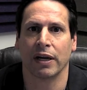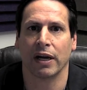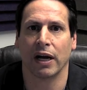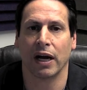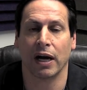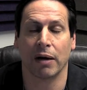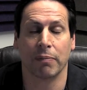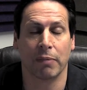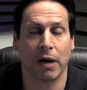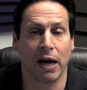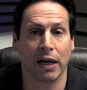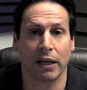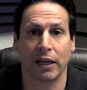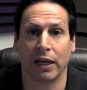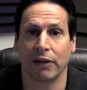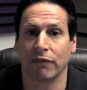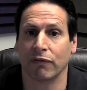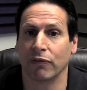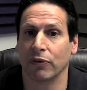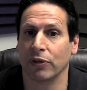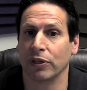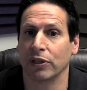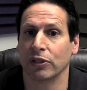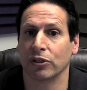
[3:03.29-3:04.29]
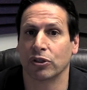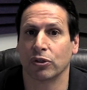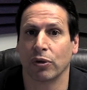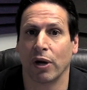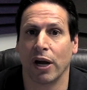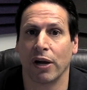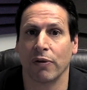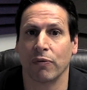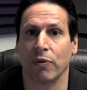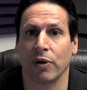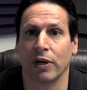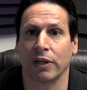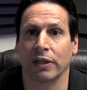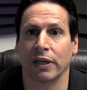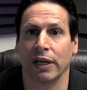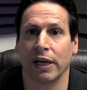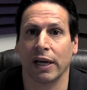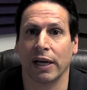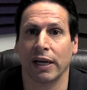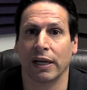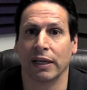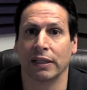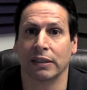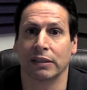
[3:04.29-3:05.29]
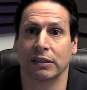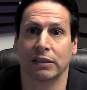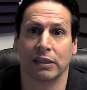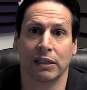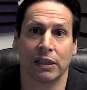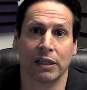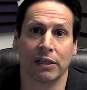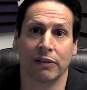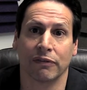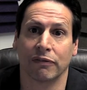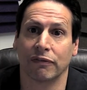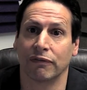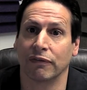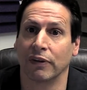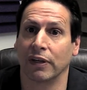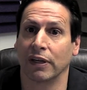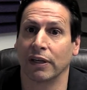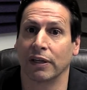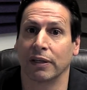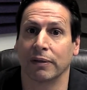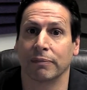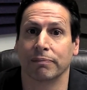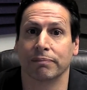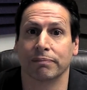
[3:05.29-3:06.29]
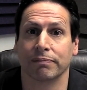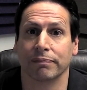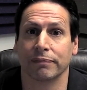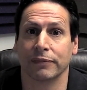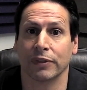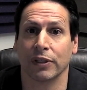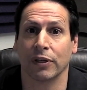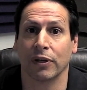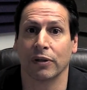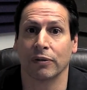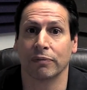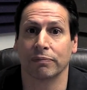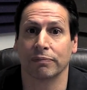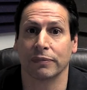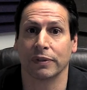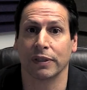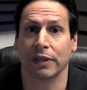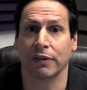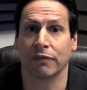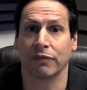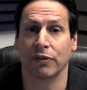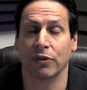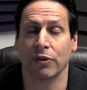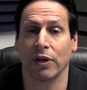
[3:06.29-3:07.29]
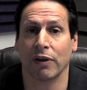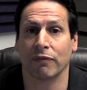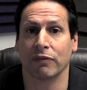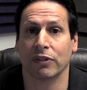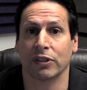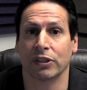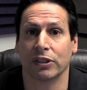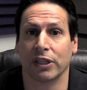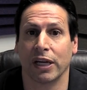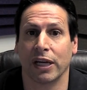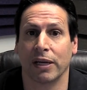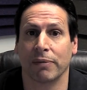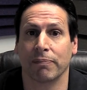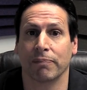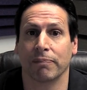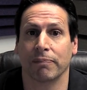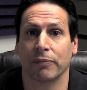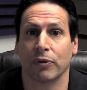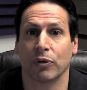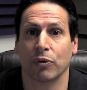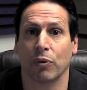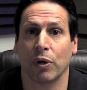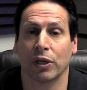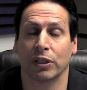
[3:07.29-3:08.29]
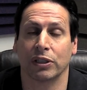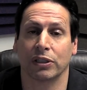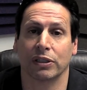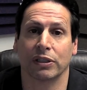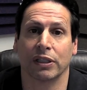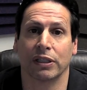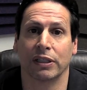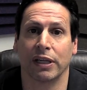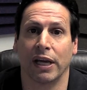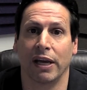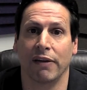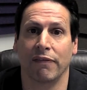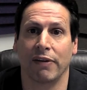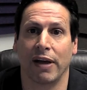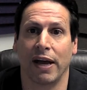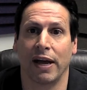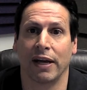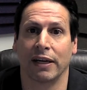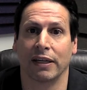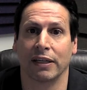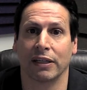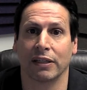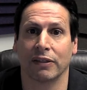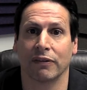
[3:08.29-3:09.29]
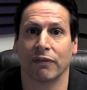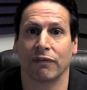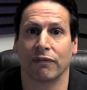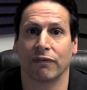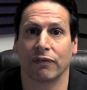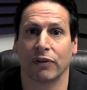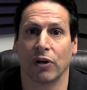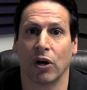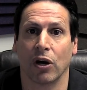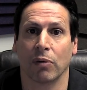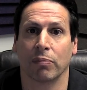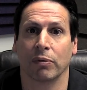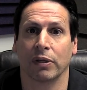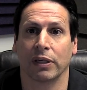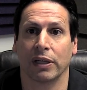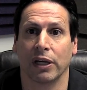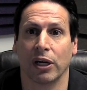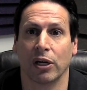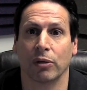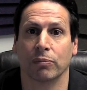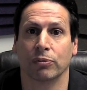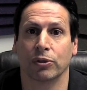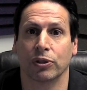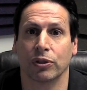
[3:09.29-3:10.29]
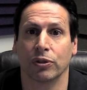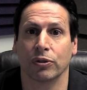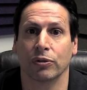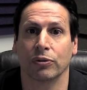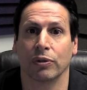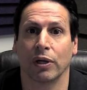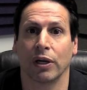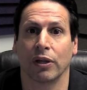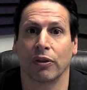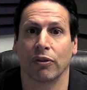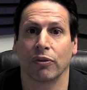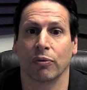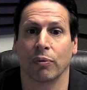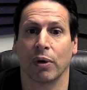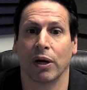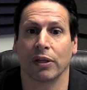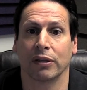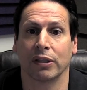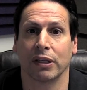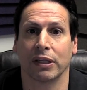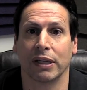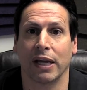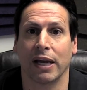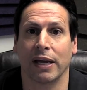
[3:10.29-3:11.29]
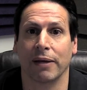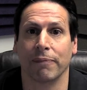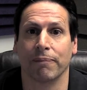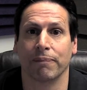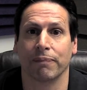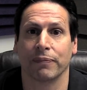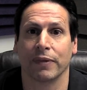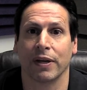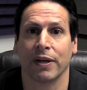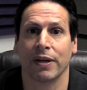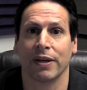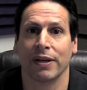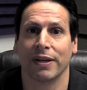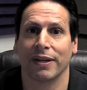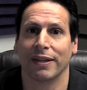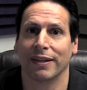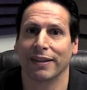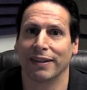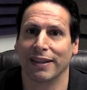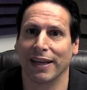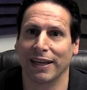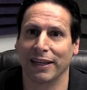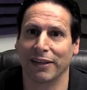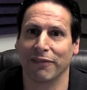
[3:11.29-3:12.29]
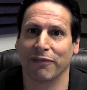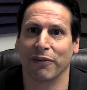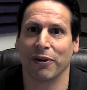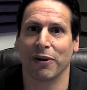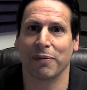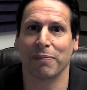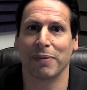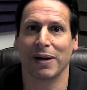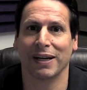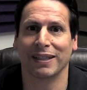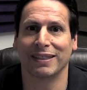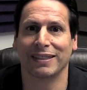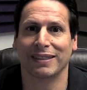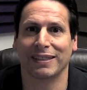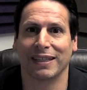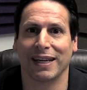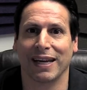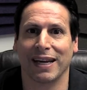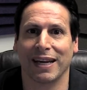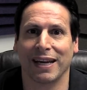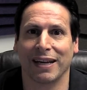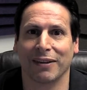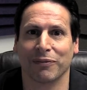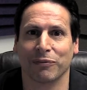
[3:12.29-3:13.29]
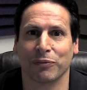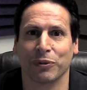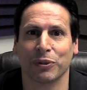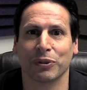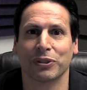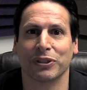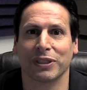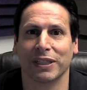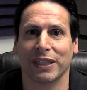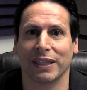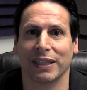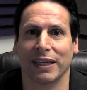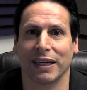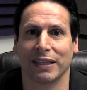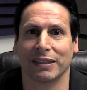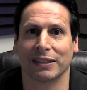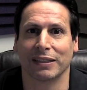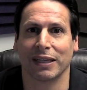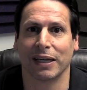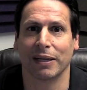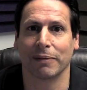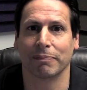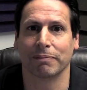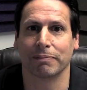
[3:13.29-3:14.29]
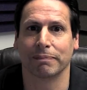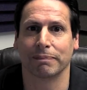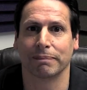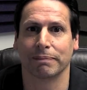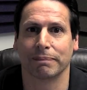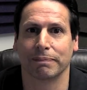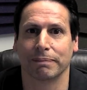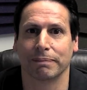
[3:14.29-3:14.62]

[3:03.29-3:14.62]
I'd like for you to try one and see if, you know, if you have the same question that Dave had, if Carbolyn helps you throughout the day. Thank you very much, and we'll see you next time.